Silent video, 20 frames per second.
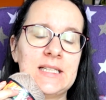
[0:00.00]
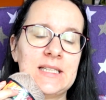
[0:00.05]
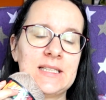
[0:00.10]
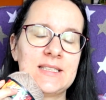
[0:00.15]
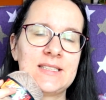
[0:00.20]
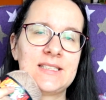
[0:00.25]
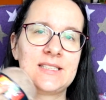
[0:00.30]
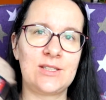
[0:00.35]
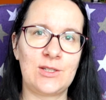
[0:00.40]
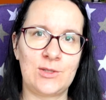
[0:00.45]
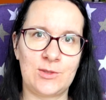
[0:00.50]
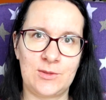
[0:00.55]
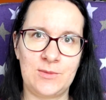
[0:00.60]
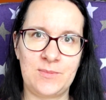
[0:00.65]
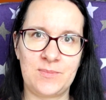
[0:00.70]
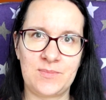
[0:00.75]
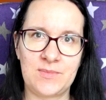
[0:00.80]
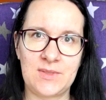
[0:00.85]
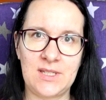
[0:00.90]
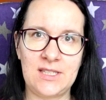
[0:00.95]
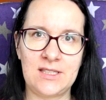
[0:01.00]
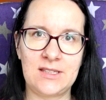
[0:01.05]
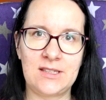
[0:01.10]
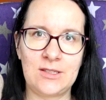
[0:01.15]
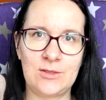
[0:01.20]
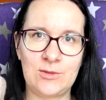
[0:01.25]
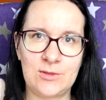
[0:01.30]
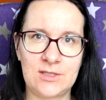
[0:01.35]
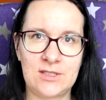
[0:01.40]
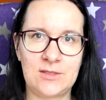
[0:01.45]
So it
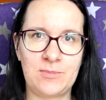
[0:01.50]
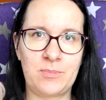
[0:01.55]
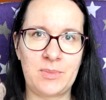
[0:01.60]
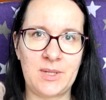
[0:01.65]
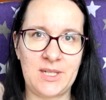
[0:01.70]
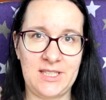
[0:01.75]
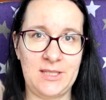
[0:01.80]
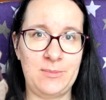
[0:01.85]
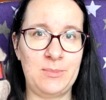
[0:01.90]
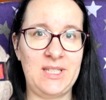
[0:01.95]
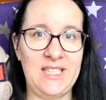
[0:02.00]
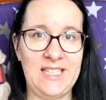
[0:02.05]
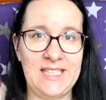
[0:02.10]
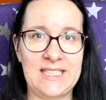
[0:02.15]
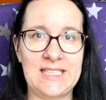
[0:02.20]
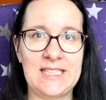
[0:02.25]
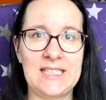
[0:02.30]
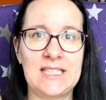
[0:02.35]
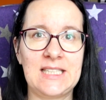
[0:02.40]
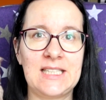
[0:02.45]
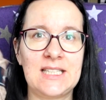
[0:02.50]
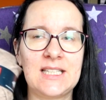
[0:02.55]
looked pretty bleak,